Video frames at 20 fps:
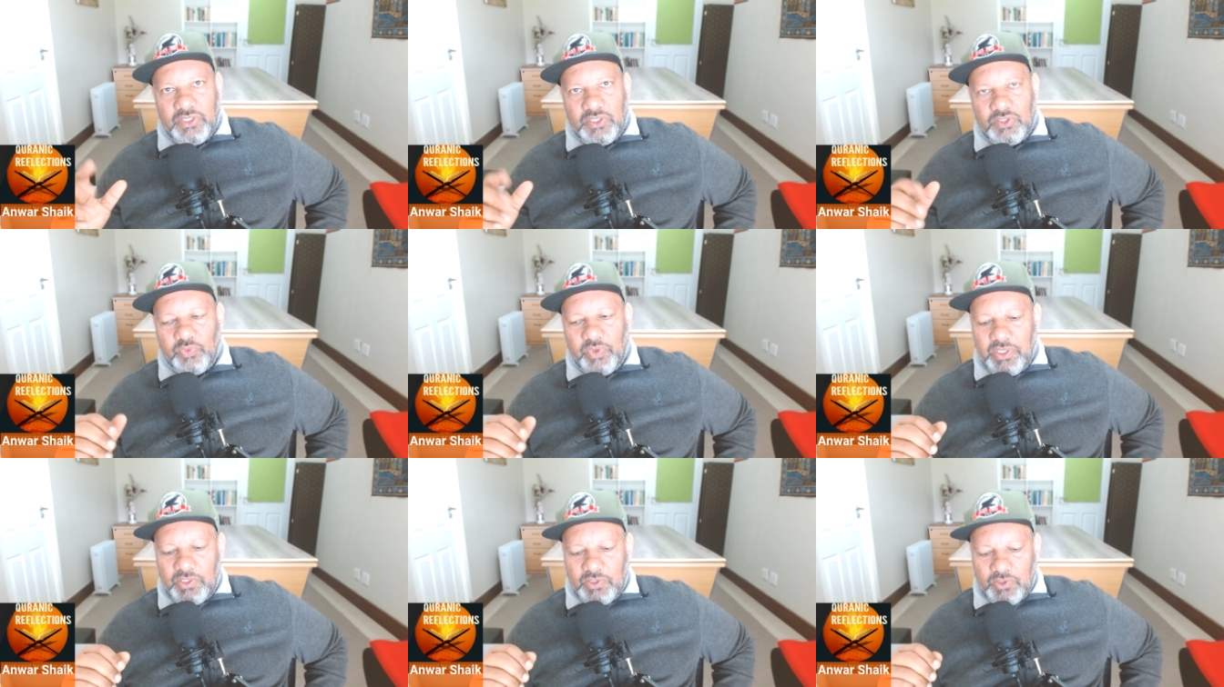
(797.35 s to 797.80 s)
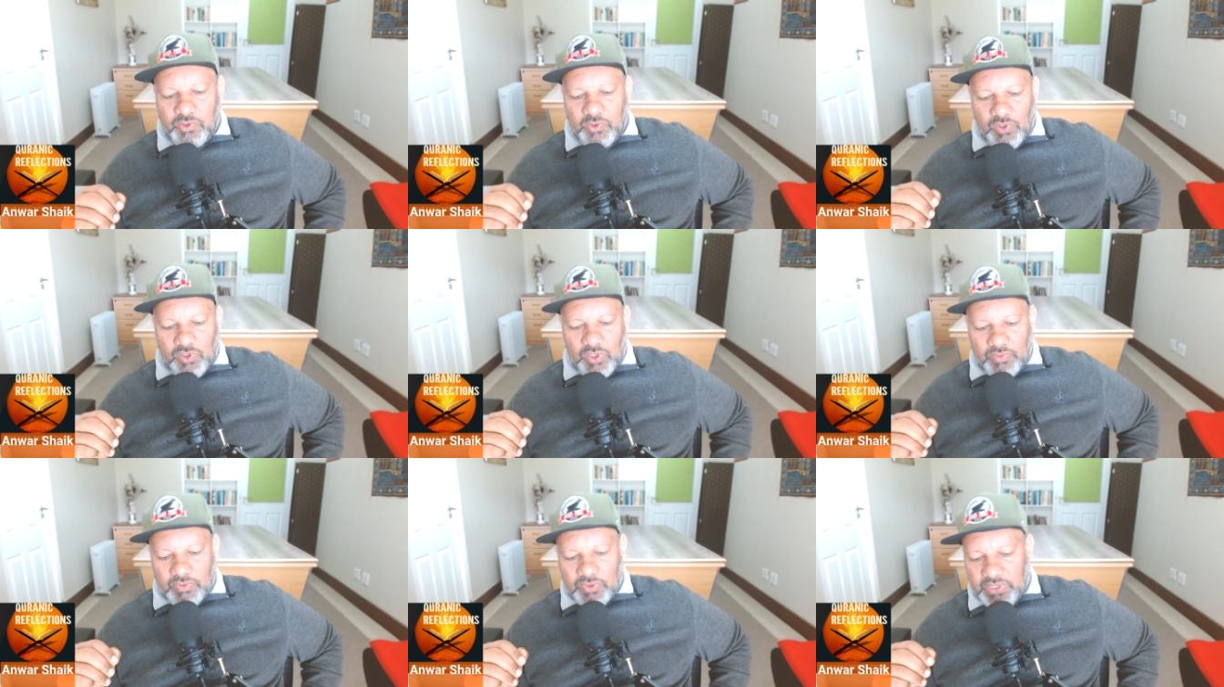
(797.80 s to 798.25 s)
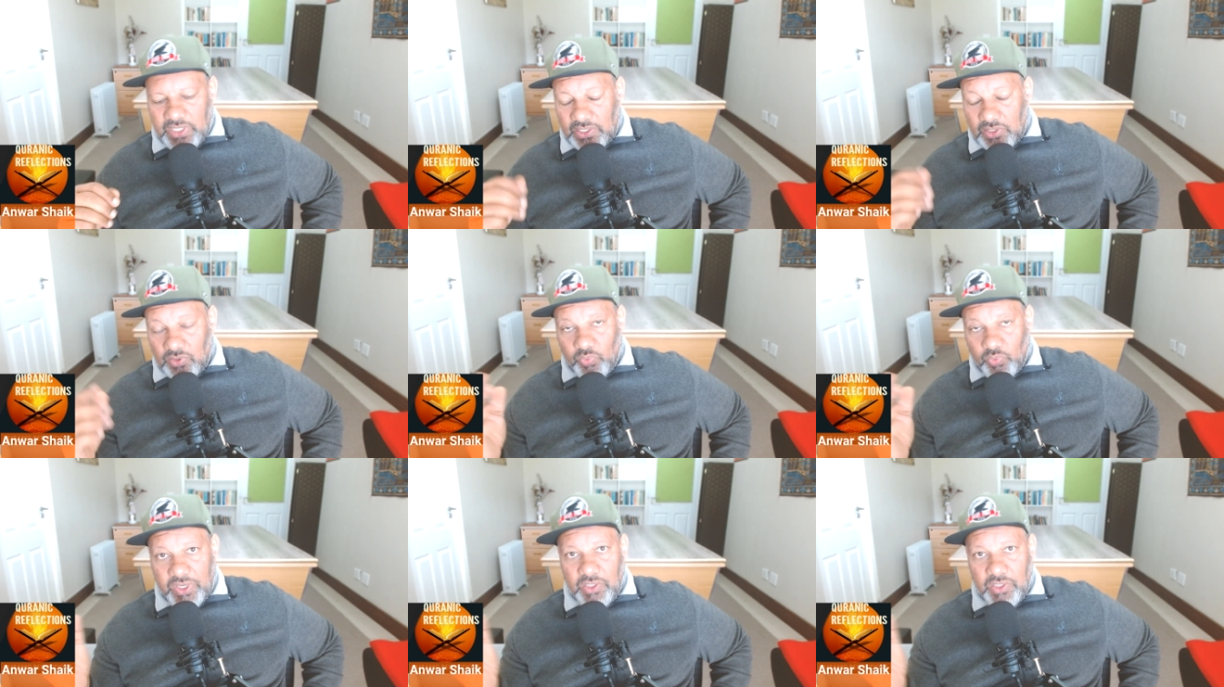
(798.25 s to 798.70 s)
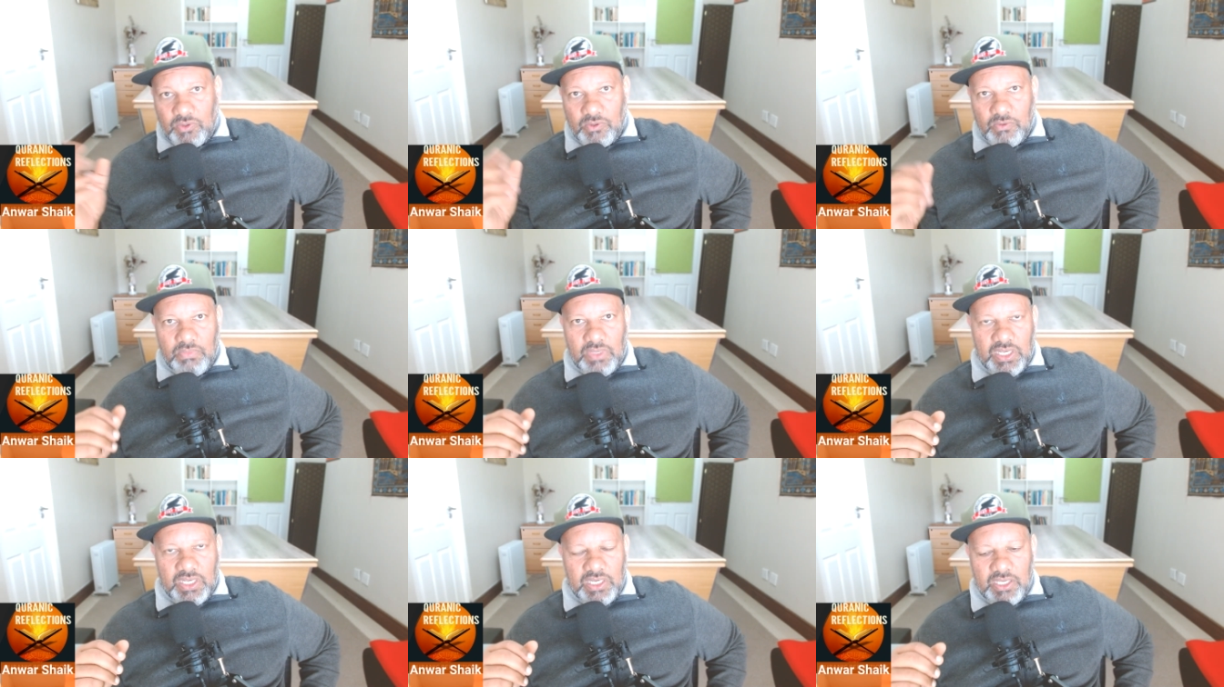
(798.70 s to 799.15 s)
It's way too, that's way too
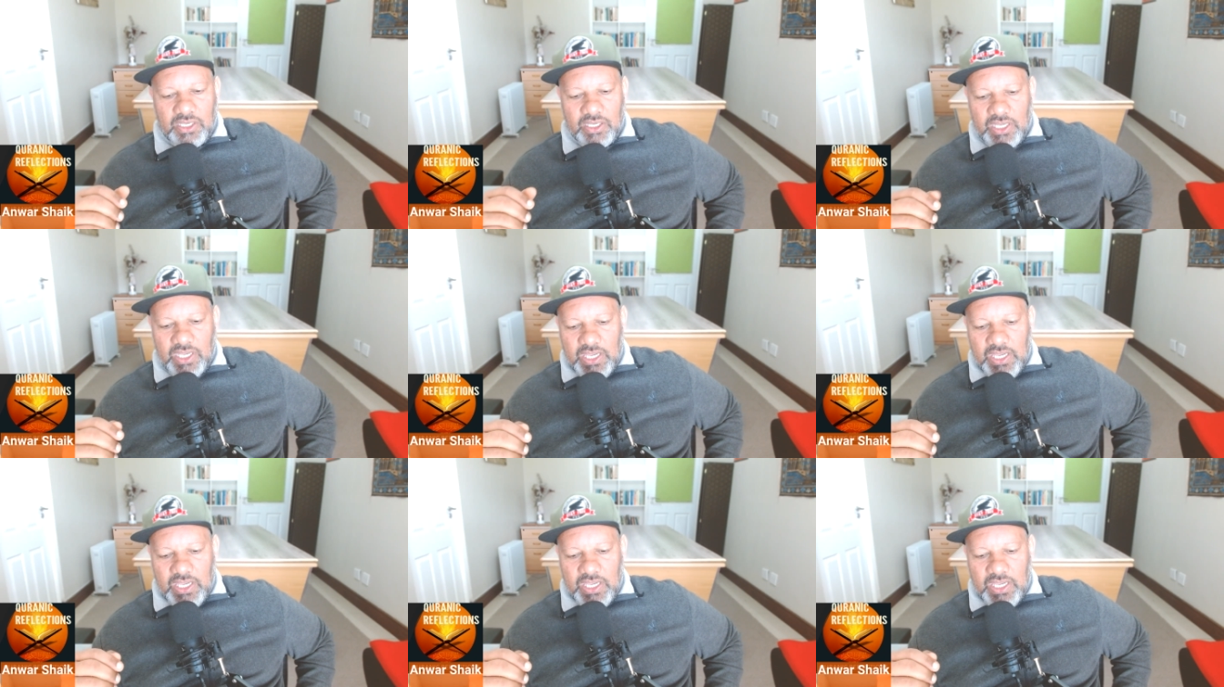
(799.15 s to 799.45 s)
many.